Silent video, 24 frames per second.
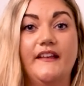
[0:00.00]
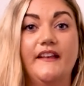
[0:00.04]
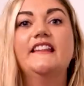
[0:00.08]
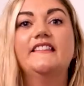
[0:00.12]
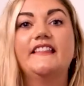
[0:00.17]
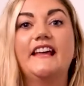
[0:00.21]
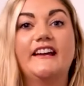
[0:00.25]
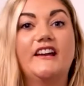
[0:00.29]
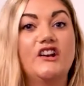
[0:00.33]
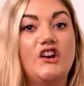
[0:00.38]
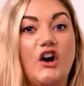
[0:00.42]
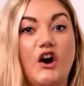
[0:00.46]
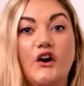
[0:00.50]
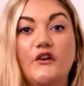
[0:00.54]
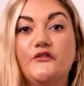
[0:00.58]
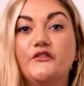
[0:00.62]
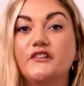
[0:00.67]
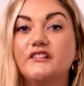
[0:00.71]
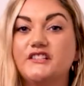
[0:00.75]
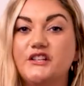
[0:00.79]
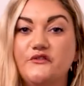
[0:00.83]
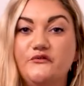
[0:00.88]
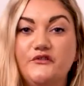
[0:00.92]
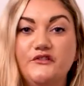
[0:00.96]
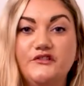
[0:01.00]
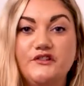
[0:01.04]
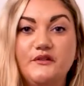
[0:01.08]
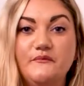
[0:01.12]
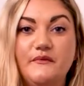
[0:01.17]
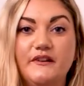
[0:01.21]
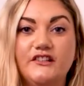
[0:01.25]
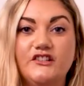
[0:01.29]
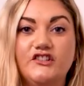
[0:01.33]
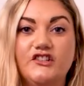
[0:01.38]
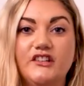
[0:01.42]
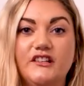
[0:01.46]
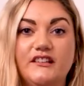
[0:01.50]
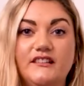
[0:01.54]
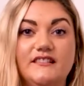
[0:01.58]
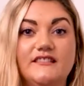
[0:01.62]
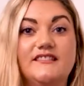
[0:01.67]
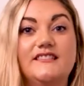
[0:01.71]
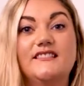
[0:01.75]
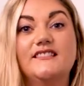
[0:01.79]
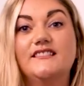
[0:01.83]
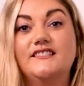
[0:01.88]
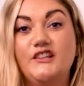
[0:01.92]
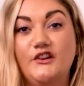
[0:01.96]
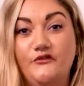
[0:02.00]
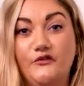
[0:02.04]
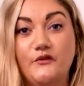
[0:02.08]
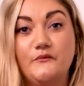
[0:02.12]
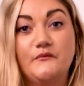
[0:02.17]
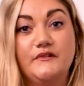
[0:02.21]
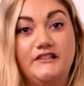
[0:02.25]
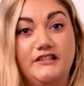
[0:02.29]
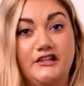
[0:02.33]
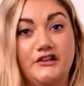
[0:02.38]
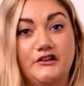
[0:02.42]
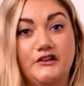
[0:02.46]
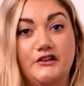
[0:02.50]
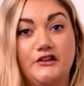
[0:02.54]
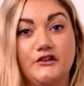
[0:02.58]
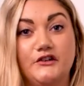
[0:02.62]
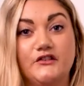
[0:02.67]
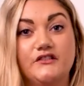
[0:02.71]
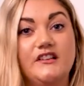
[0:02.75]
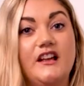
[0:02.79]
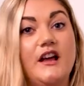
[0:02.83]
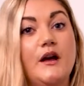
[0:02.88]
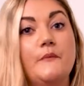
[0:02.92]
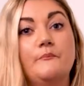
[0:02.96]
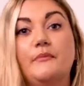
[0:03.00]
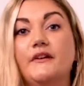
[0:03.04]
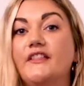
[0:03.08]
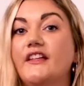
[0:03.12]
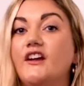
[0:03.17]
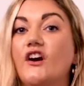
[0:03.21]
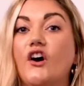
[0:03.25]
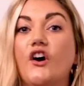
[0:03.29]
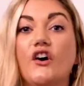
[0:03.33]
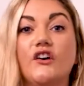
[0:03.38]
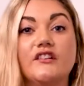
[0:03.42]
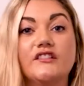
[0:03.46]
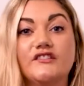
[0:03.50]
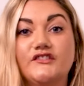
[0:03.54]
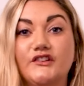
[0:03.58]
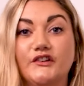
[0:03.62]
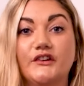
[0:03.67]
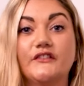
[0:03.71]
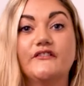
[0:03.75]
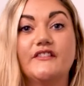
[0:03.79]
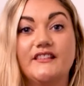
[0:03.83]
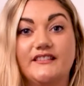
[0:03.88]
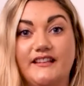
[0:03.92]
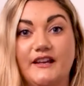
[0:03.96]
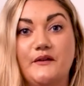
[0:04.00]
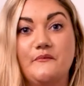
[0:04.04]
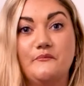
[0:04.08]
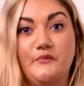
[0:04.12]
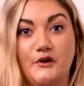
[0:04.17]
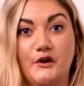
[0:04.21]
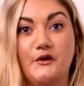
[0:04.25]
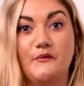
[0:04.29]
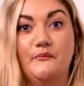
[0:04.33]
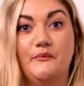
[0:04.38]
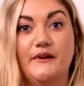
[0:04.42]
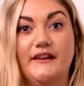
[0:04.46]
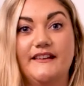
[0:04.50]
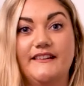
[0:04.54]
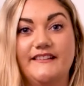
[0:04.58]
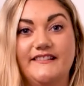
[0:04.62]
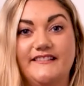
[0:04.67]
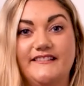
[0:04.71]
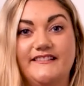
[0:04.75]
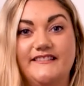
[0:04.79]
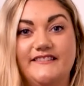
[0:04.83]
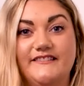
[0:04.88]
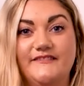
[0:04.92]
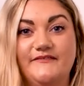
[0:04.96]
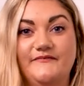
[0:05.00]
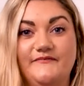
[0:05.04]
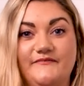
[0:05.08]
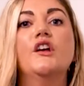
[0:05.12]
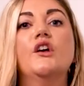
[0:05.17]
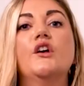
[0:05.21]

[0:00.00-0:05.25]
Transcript: They can offer different dimensions, different materials, but they all serve the same purpose.